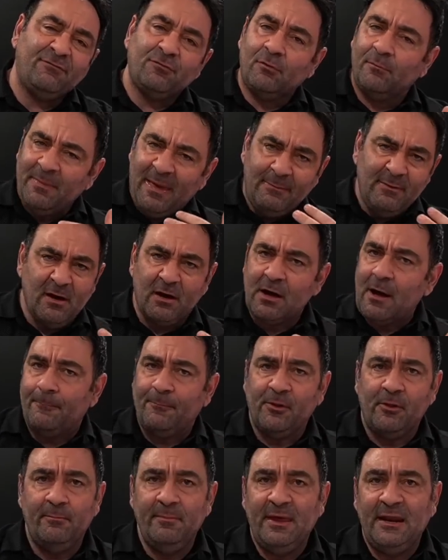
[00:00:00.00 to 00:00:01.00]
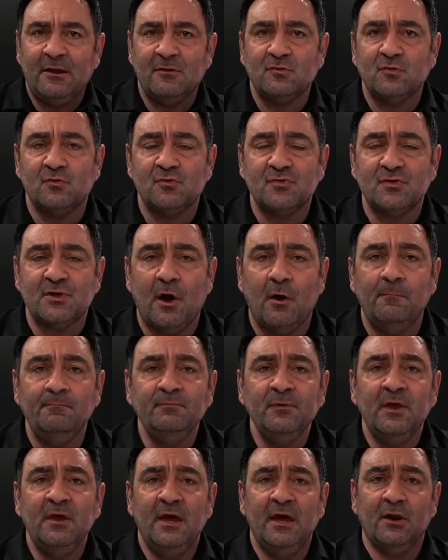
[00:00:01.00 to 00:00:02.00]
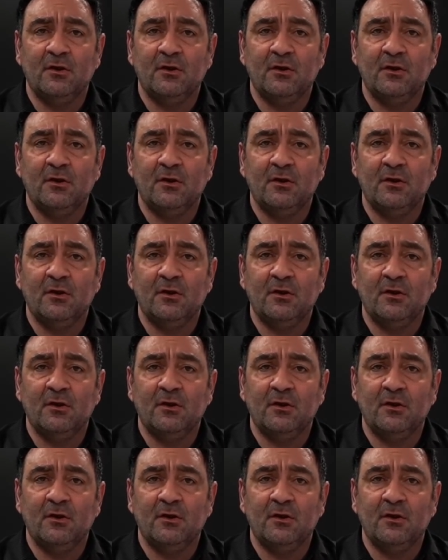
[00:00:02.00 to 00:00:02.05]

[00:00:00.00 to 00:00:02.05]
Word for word: After maybe a couple of minutes or so,